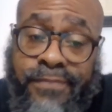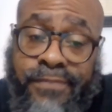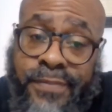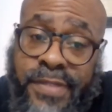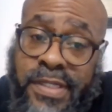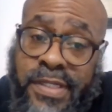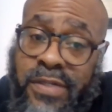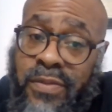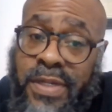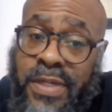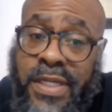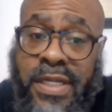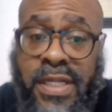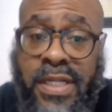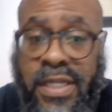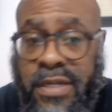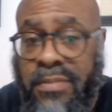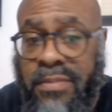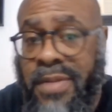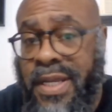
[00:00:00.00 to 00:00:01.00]
Get away.
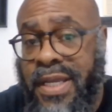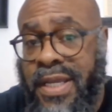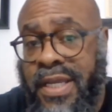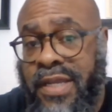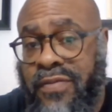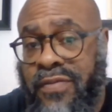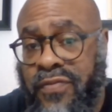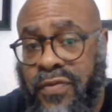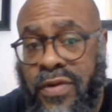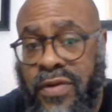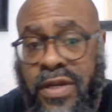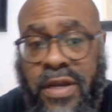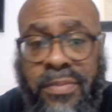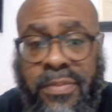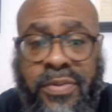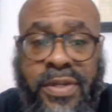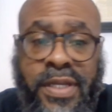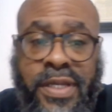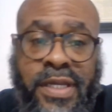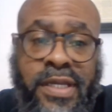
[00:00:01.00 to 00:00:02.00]
Clear my head for a couple
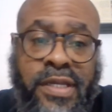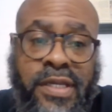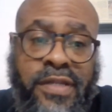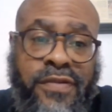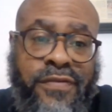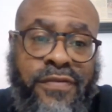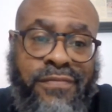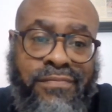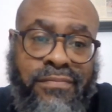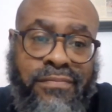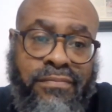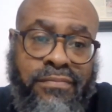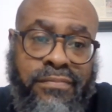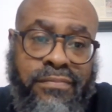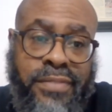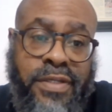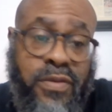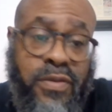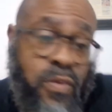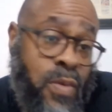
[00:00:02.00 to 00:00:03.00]
of days.
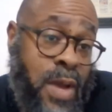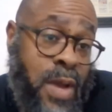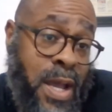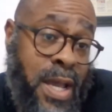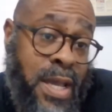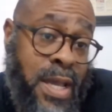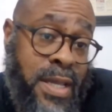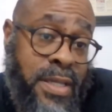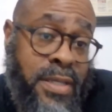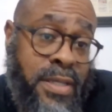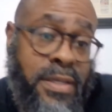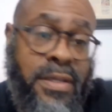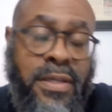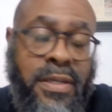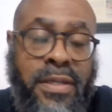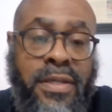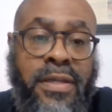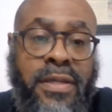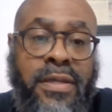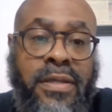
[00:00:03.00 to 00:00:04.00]
Why?
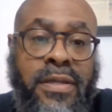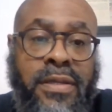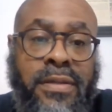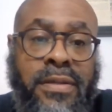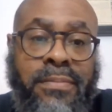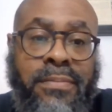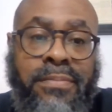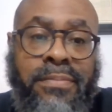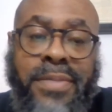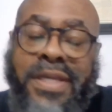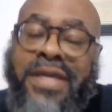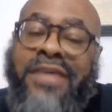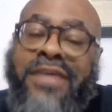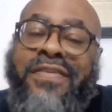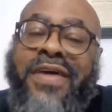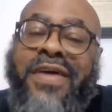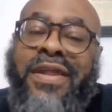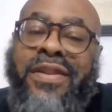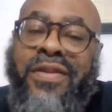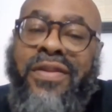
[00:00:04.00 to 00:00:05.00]
Because
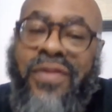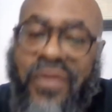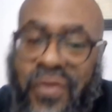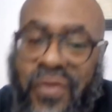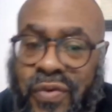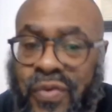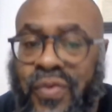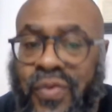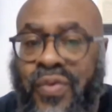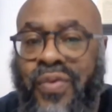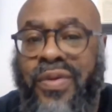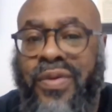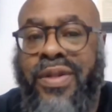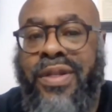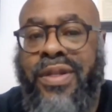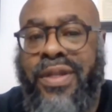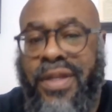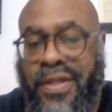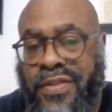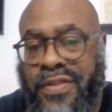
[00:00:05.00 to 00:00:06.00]
I knew
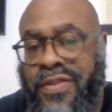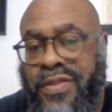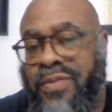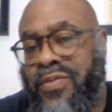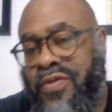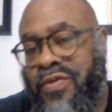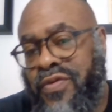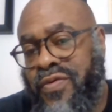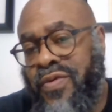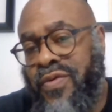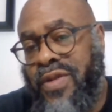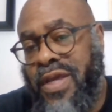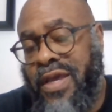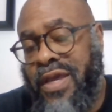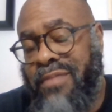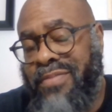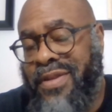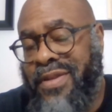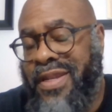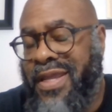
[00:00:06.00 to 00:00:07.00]
nothing was going to
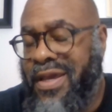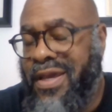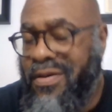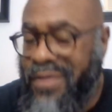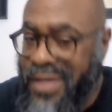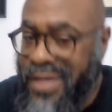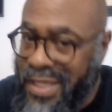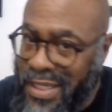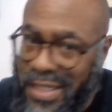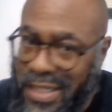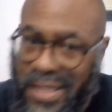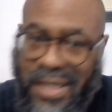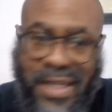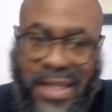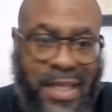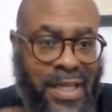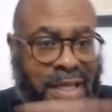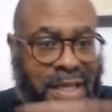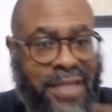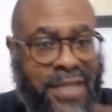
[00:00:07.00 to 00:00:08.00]
happen. Now, again,
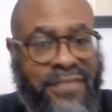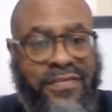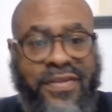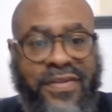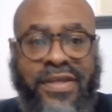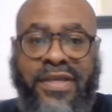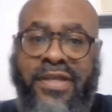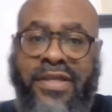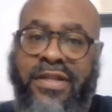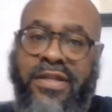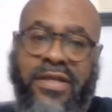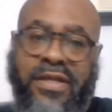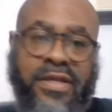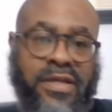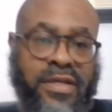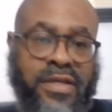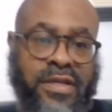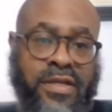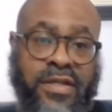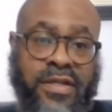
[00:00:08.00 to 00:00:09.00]
like I said,
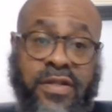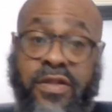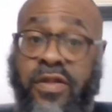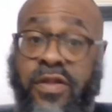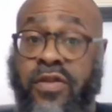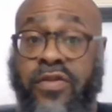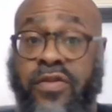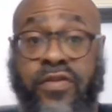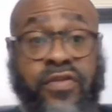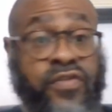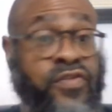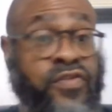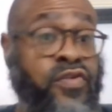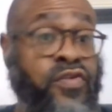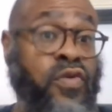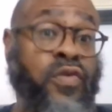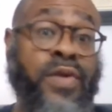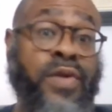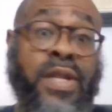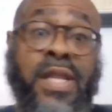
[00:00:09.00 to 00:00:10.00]
the
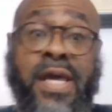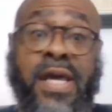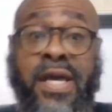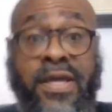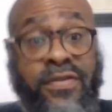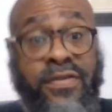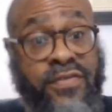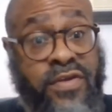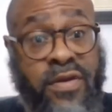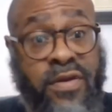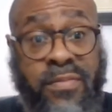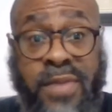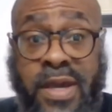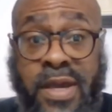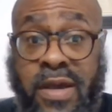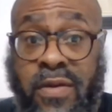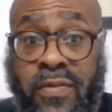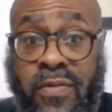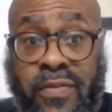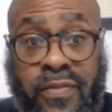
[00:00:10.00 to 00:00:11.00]
storylines come
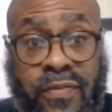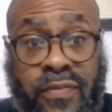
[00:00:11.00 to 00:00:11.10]
out.